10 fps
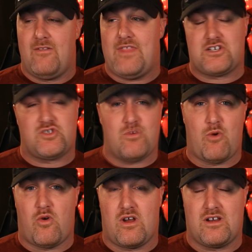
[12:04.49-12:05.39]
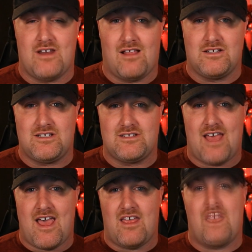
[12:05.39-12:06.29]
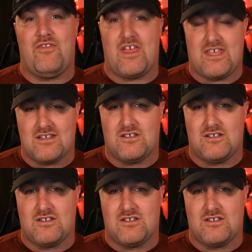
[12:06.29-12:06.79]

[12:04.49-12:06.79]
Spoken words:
that streamer acknowledges that, and they get